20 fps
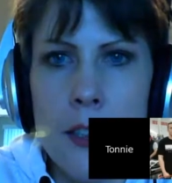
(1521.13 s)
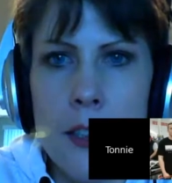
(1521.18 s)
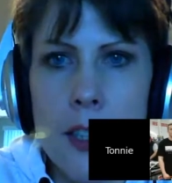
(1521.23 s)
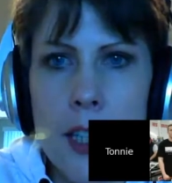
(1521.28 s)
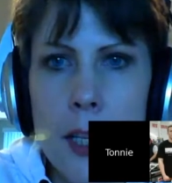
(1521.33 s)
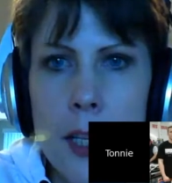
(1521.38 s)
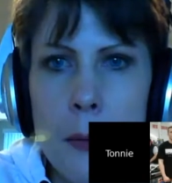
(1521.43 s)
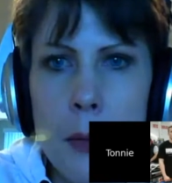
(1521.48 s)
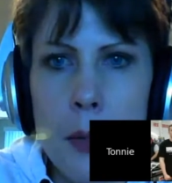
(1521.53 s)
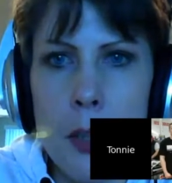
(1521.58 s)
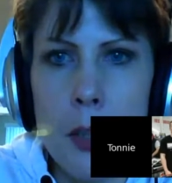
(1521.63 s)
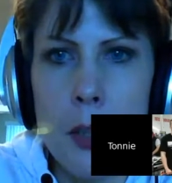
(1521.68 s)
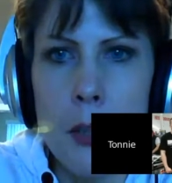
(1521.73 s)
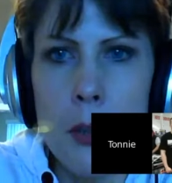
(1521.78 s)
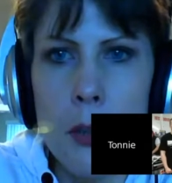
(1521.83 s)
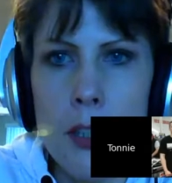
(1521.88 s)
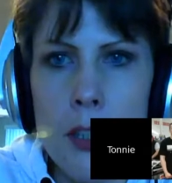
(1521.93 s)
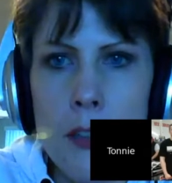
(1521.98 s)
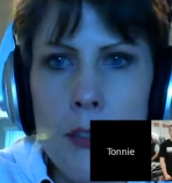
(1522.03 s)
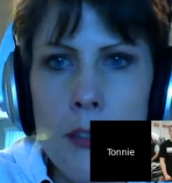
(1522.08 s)
type code
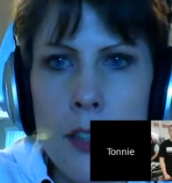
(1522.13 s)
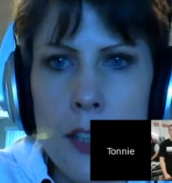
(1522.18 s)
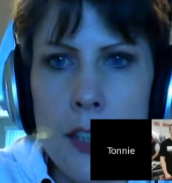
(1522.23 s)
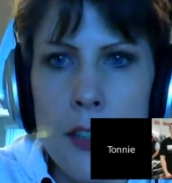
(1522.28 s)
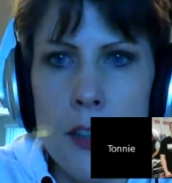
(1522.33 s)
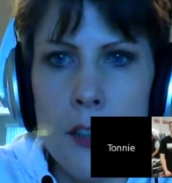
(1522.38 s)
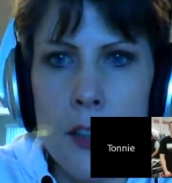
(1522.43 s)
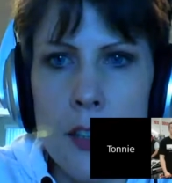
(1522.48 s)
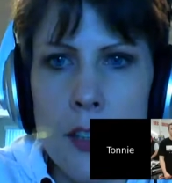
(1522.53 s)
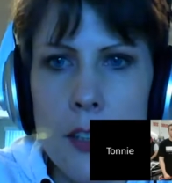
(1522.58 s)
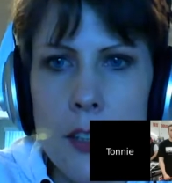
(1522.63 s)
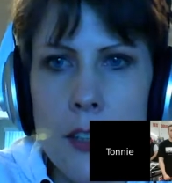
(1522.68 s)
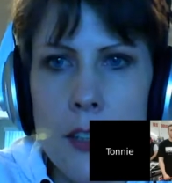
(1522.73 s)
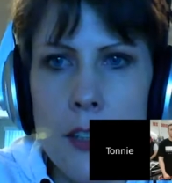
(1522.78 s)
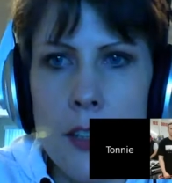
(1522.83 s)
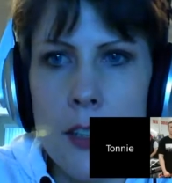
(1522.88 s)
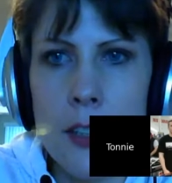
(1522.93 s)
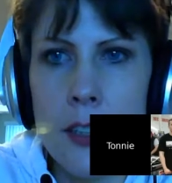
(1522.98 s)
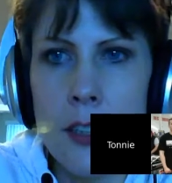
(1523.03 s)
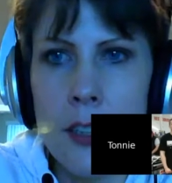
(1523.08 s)
in the factor list,
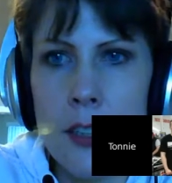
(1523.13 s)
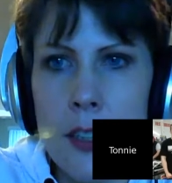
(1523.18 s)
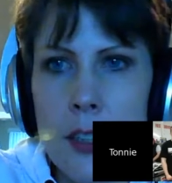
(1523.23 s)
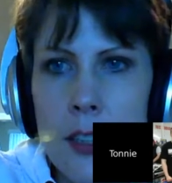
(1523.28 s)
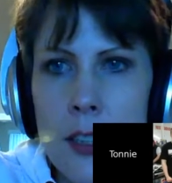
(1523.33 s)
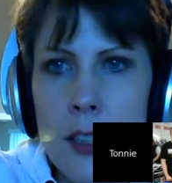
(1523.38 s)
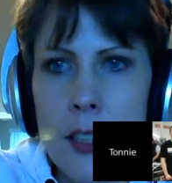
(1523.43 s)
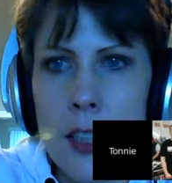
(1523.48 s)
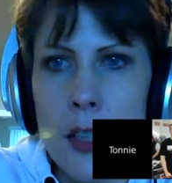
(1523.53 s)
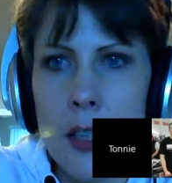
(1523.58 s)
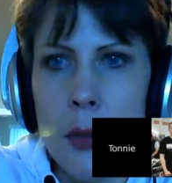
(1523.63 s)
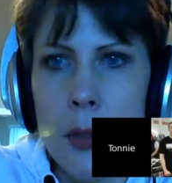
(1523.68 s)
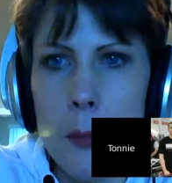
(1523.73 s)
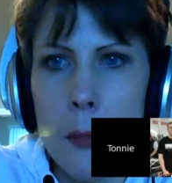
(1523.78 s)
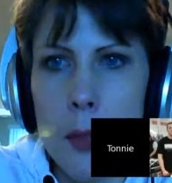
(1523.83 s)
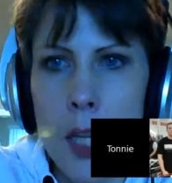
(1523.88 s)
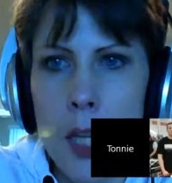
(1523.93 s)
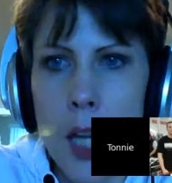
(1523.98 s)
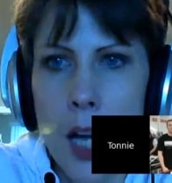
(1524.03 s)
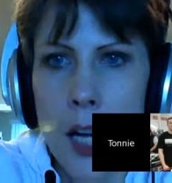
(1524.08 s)
and go to
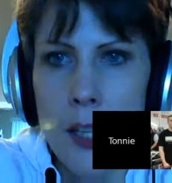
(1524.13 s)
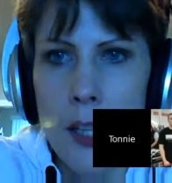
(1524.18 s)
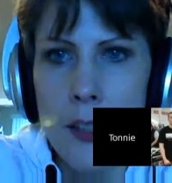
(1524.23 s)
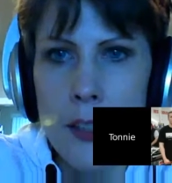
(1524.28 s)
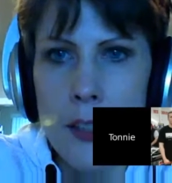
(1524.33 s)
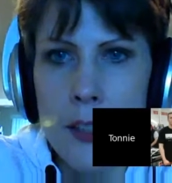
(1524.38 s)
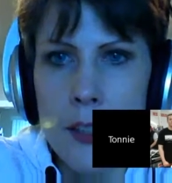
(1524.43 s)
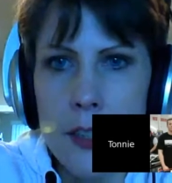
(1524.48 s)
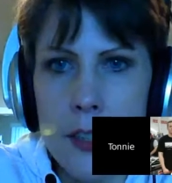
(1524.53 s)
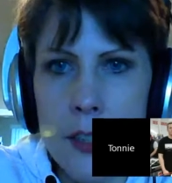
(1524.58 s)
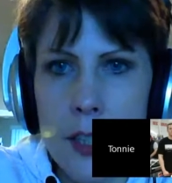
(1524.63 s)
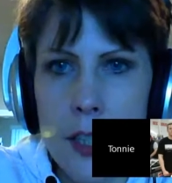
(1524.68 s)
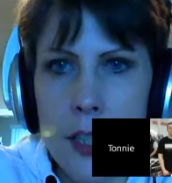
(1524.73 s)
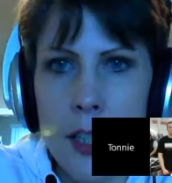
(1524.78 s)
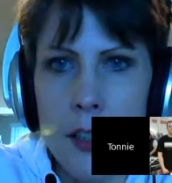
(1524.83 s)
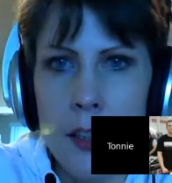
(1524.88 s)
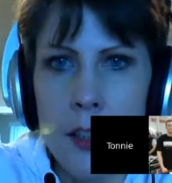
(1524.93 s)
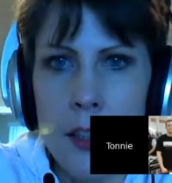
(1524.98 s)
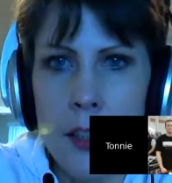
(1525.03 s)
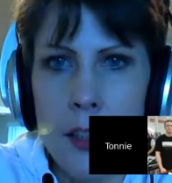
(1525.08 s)
plots
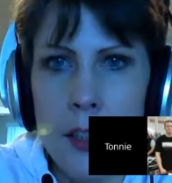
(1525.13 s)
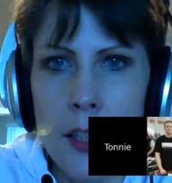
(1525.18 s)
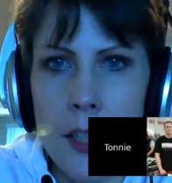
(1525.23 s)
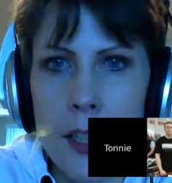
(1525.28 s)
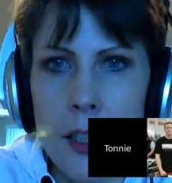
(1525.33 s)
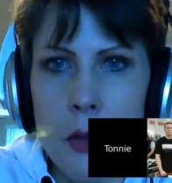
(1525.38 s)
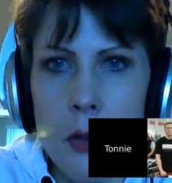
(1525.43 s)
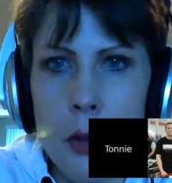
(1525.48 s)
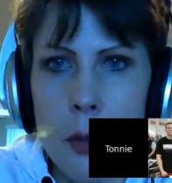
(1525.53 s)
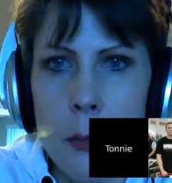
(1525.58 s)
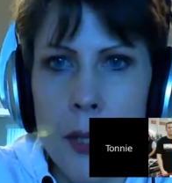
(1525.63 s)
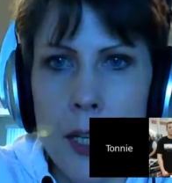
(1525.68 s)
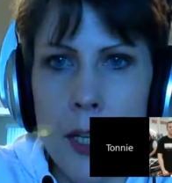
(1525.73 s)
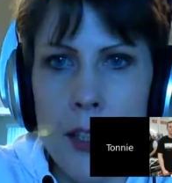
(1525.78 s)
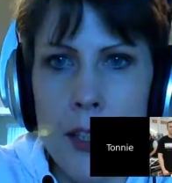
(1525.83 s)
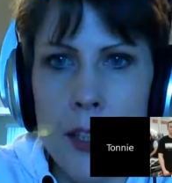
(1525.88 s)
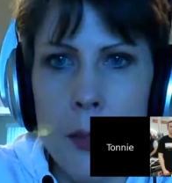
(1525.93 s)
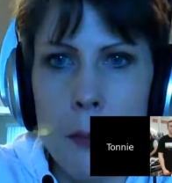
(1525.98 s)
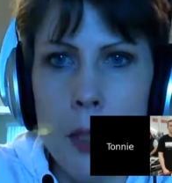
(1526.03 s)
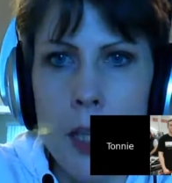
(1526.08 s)
and click
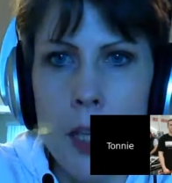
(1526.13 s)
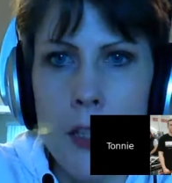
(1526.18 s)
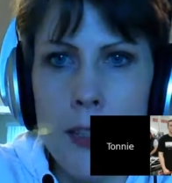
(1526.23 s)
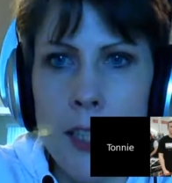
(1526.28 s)
normality plots.